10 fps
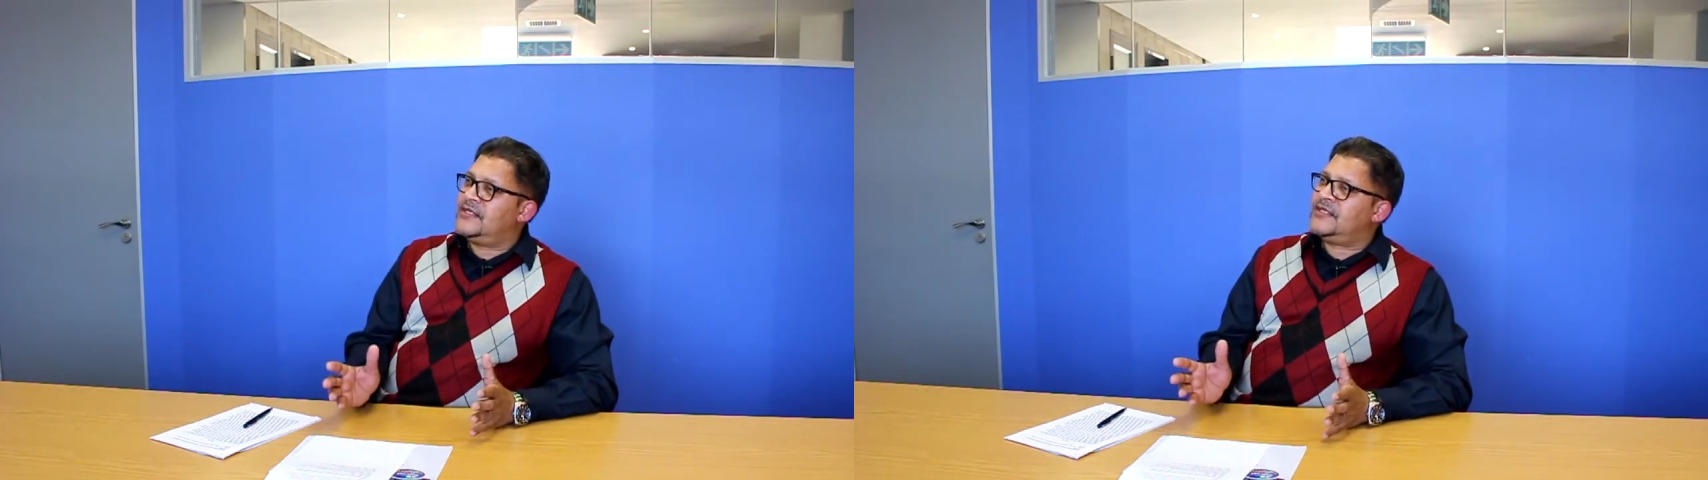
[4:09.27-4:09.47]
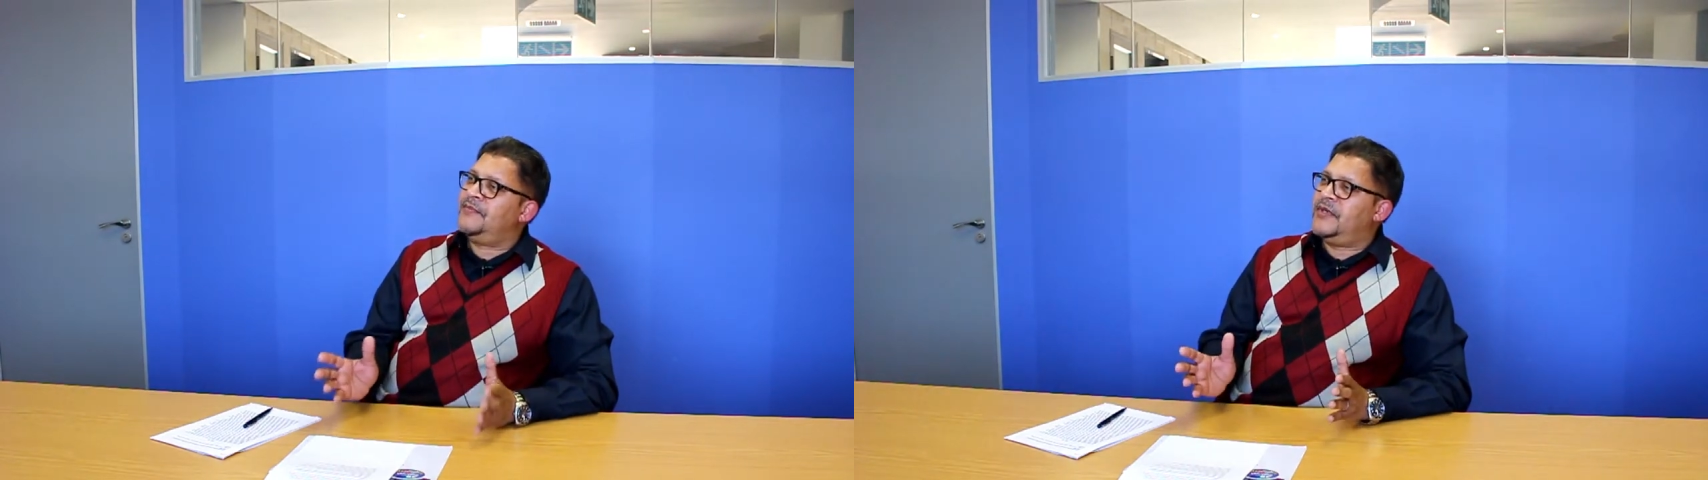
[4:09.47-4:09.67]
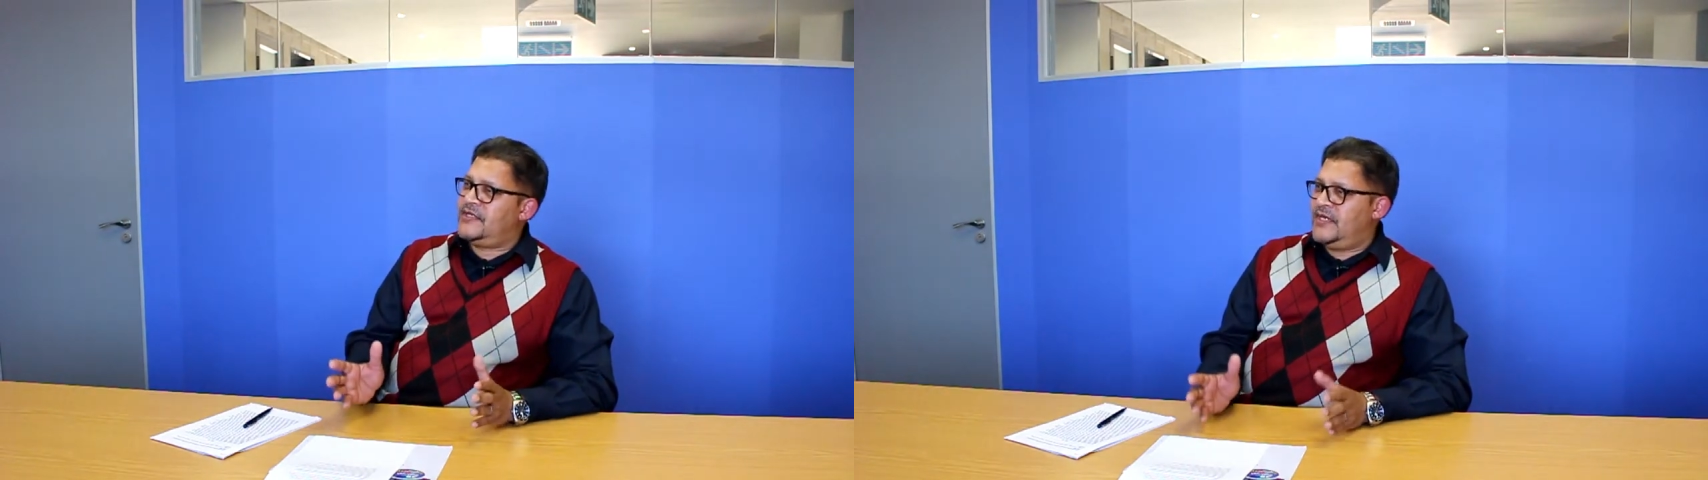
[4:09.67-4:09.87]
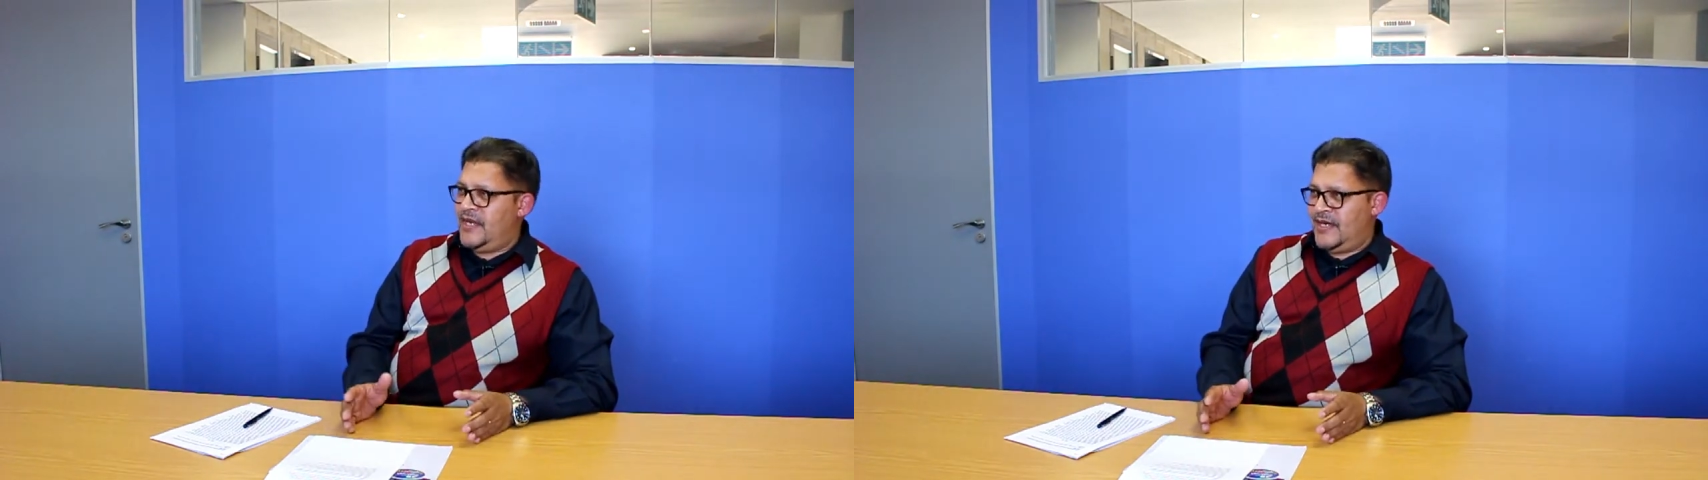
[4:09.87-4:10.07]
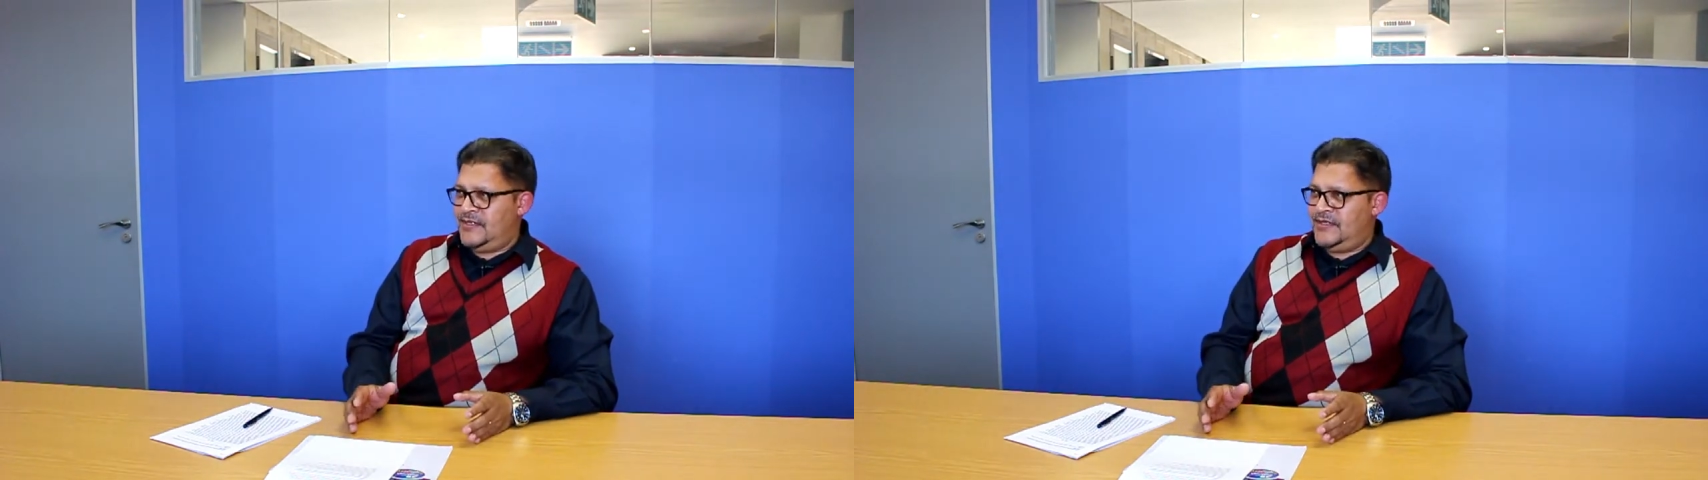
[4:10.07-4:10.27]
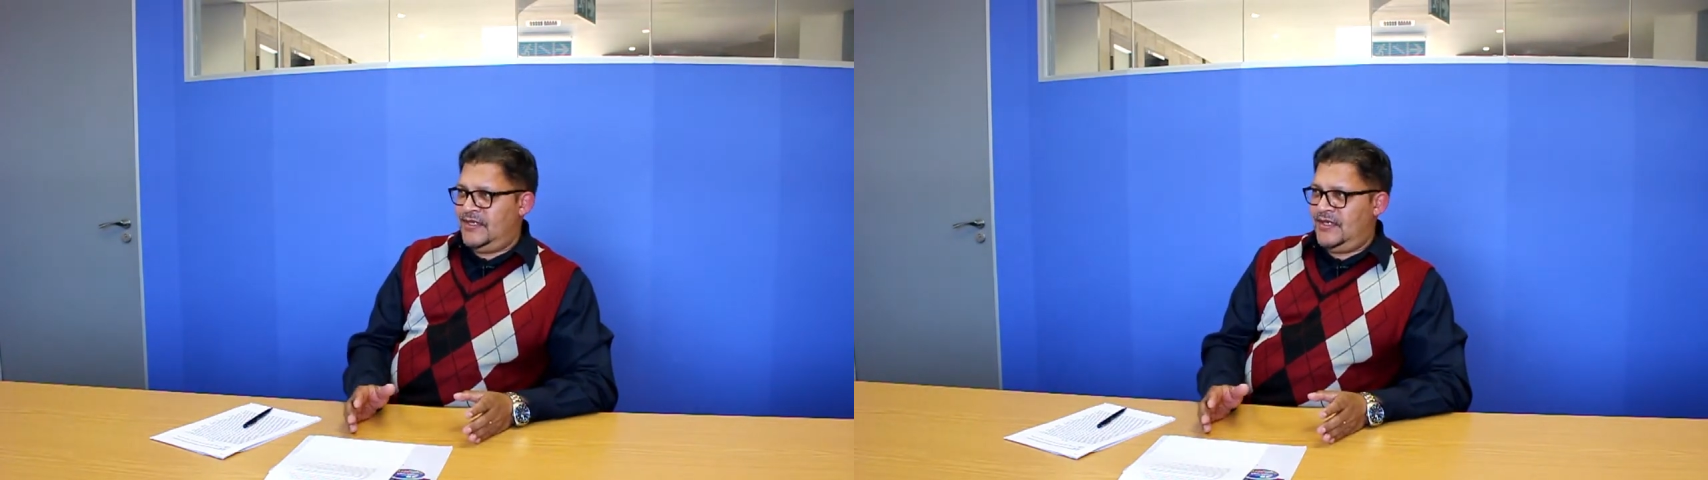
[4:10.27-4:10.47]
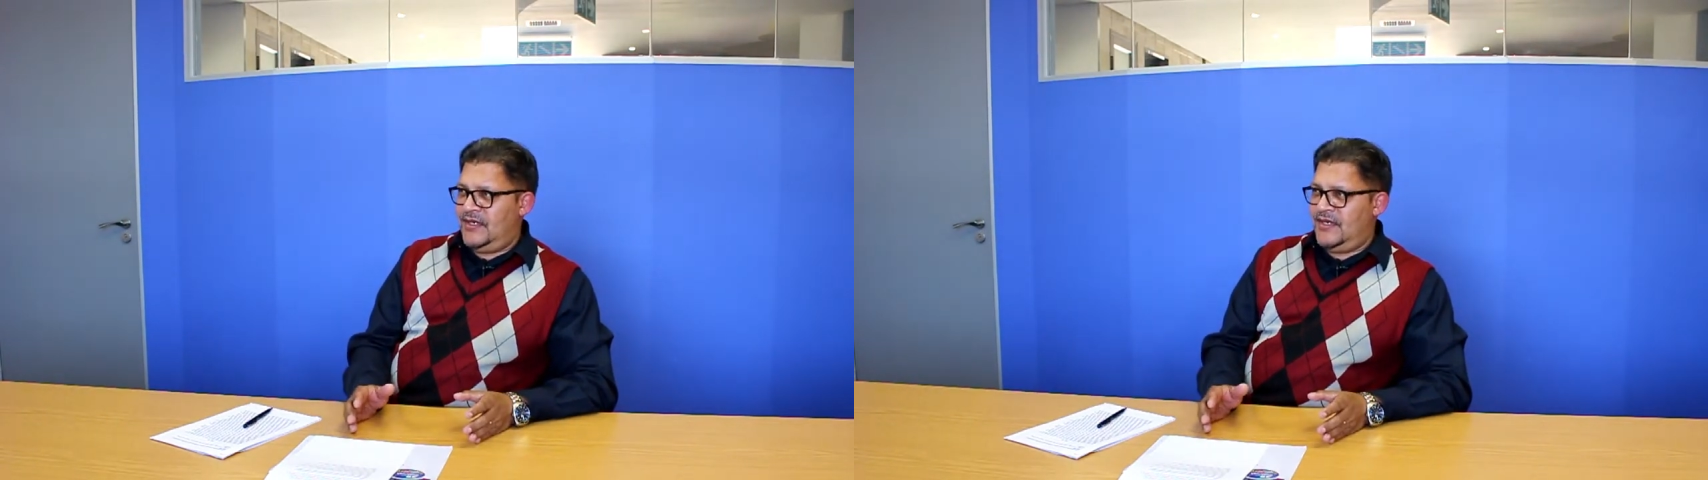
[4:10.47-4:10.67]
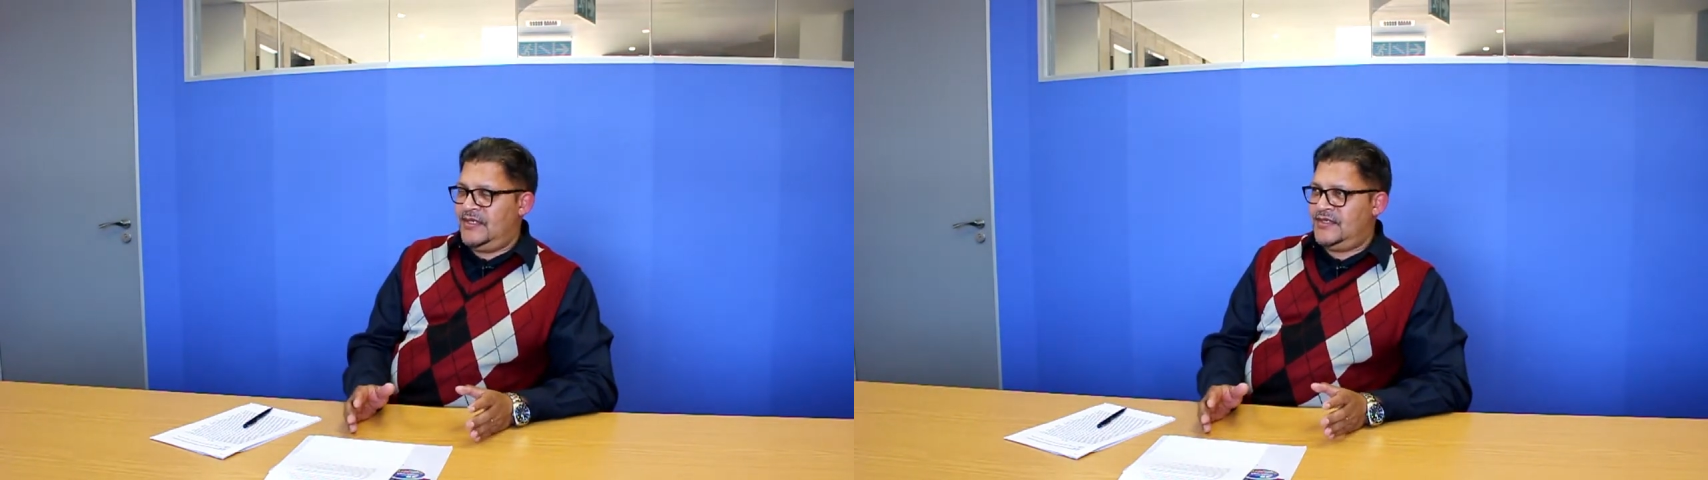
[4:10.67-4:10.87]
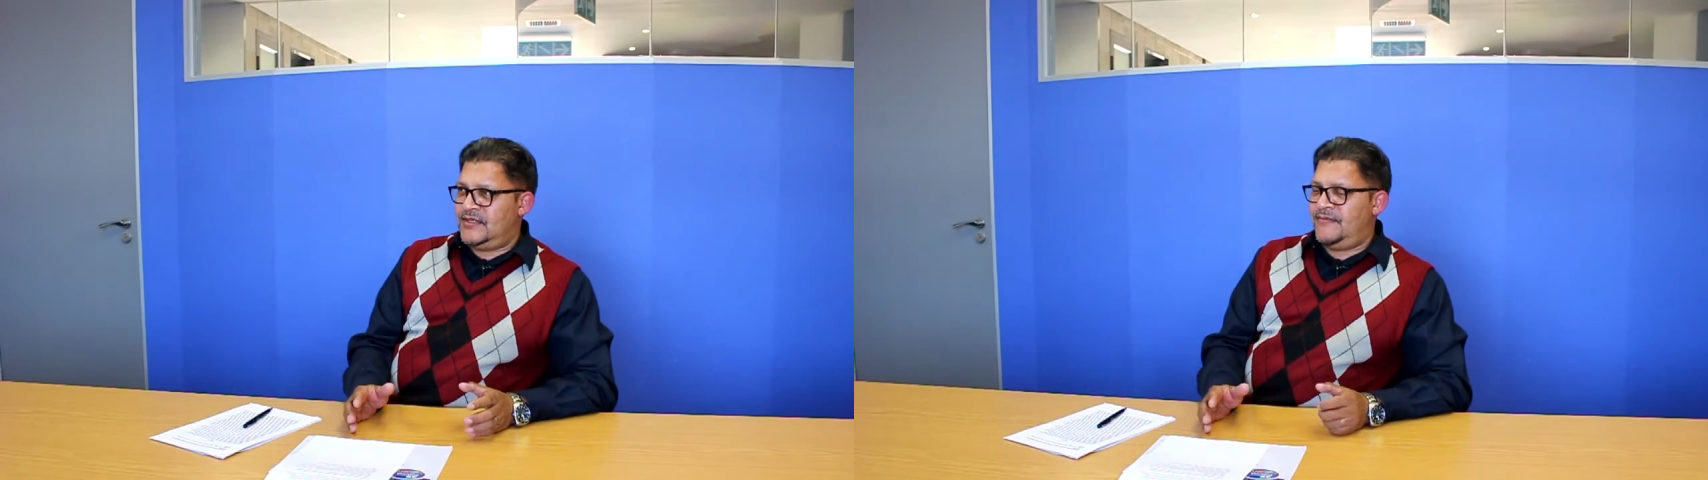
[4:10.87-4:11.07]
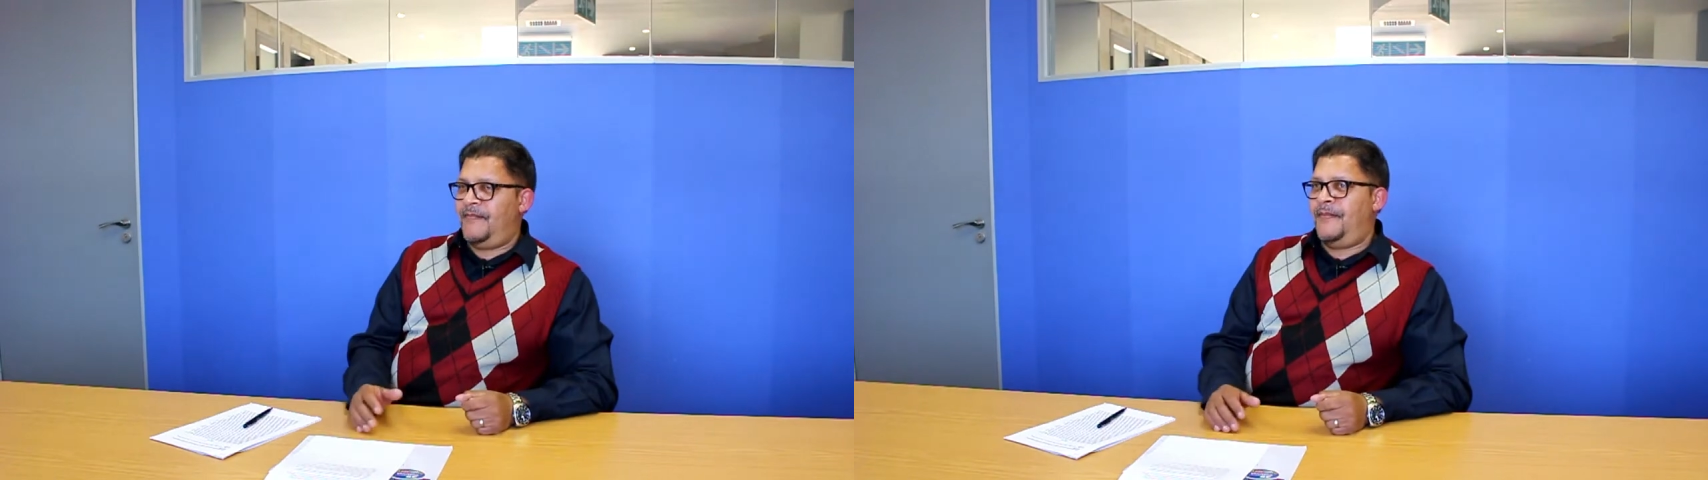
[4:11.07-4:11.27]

simplest analogy is,